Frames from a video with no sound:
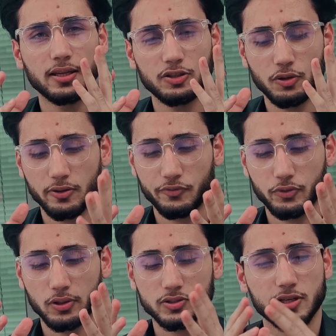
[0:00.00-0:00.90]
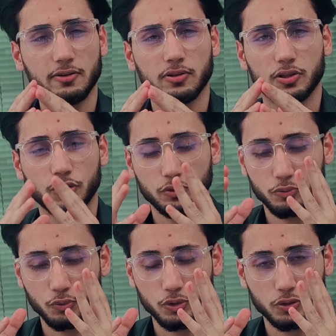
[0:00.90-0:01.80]
And if you're a traveler,
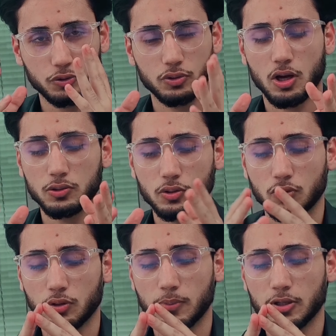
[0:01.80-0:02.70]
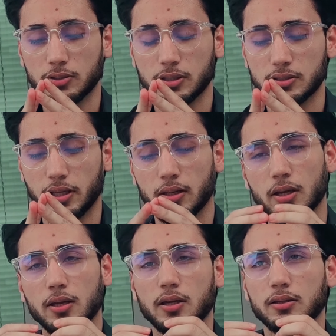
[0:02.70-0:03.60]
you should also know about this thing,